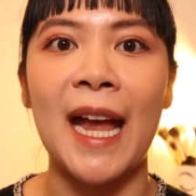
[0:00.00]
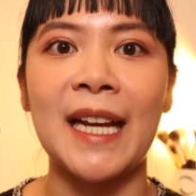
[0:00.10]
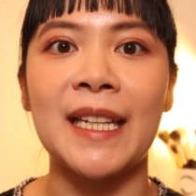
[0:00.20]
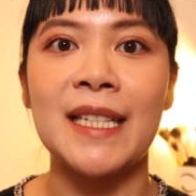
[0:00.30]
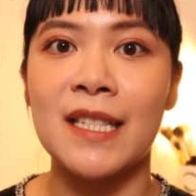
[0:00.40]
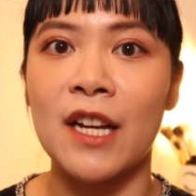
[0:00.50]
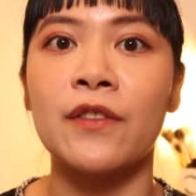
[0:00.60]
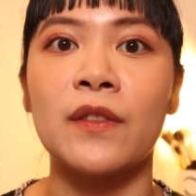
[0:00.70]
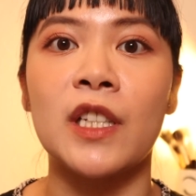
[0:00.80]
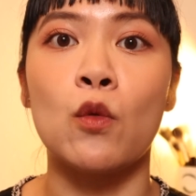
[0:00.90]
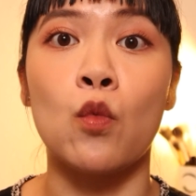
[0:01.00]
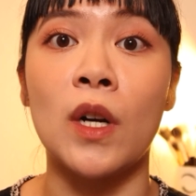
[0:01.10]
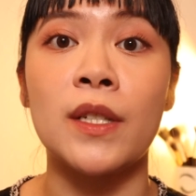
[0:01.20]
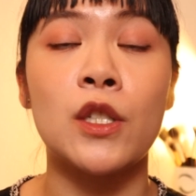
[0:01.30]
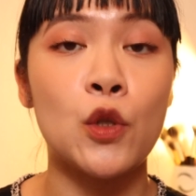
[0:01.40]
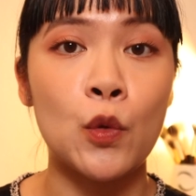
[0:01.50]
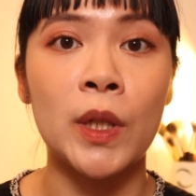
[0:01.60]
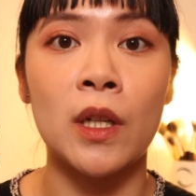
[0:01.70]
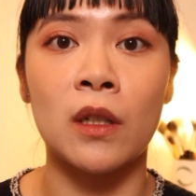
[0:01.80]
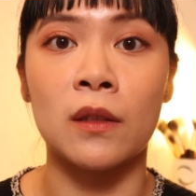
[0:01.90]
and it definitely was
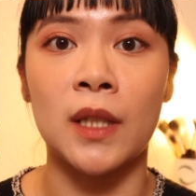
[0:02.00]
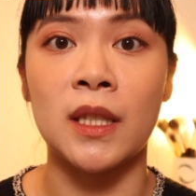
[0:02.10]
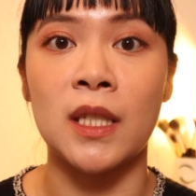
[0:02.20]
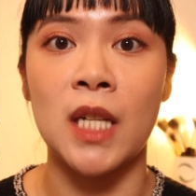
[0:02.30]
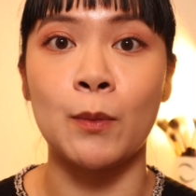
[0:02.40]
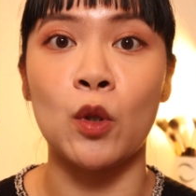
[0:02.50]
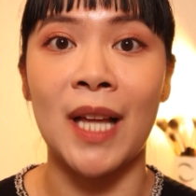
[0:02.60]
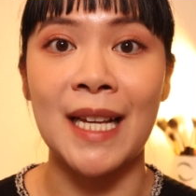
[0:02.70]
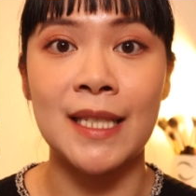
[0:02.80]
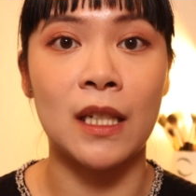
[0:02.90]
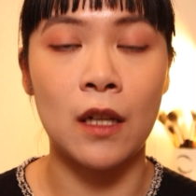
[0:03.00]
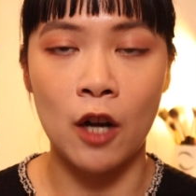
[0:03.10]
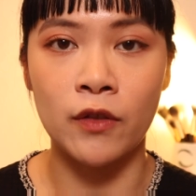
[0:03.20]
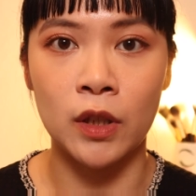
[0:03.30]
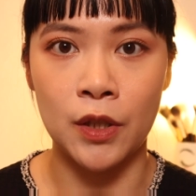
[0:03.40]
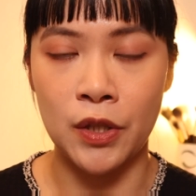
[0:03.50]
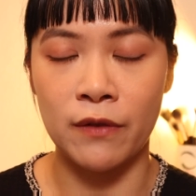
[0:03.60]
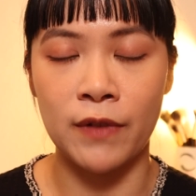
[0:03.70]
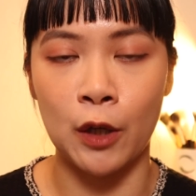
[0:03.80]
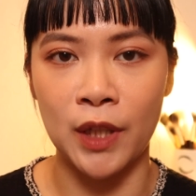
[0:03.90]
dewier than the Double Lasting Cover Cushion
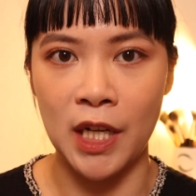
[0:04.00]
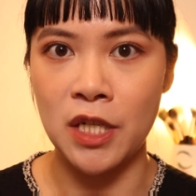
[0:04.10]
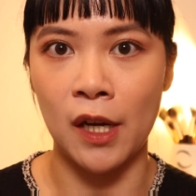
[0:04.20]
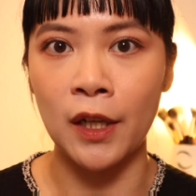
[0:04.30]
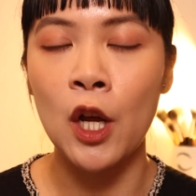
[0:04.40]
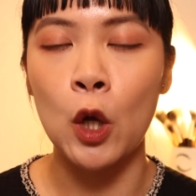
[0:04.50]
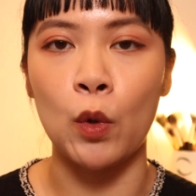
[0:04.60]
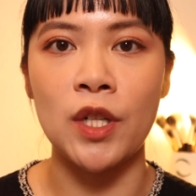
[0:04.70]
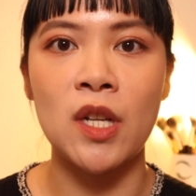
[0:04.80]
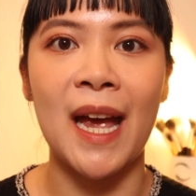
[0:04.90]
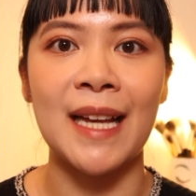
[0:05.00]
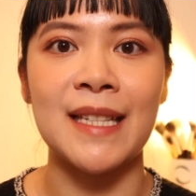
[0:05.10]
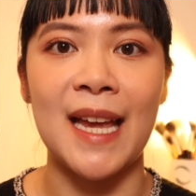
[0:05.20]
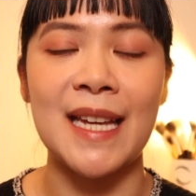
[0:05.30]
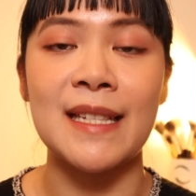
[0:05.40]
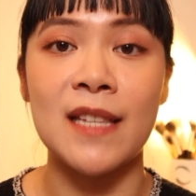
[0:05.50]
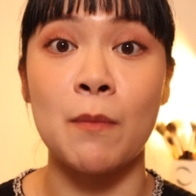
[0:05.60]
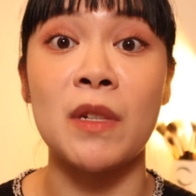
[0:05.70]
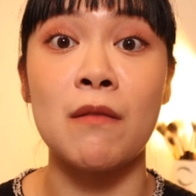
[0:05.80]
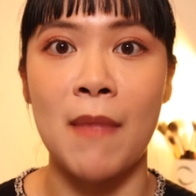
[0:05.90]
Foundation, which has a
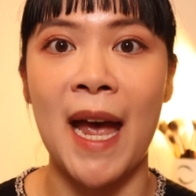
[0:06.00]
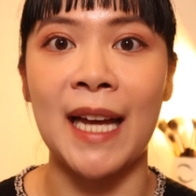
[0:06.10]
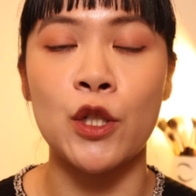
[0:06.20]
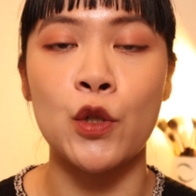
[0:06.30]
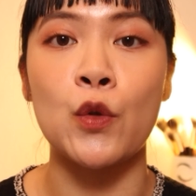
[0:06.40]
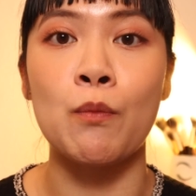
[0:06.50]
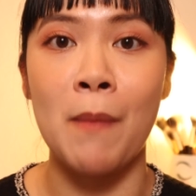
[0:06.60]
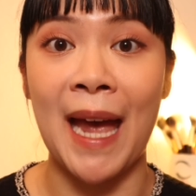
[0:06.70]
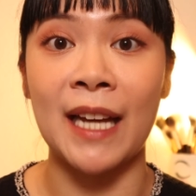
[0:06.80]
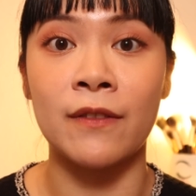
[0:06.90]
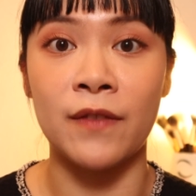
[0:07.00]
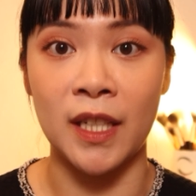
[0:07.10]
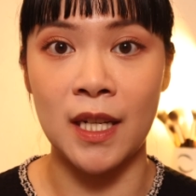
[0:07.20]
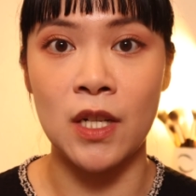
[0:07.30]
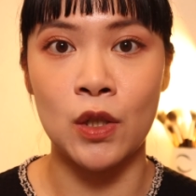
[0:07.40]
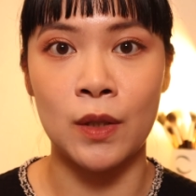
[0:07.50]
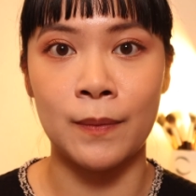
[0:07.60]
semi-matte to matte finish.